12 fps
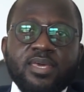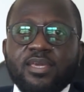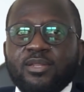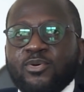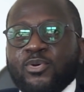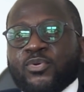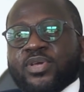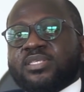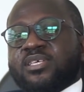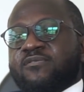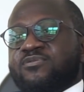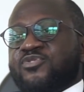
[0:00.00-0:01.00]
greens
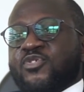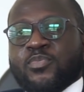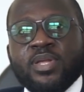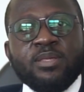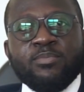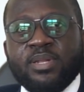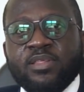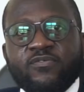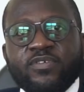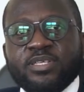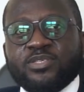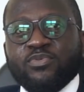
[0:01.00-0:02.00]
have so many benefits.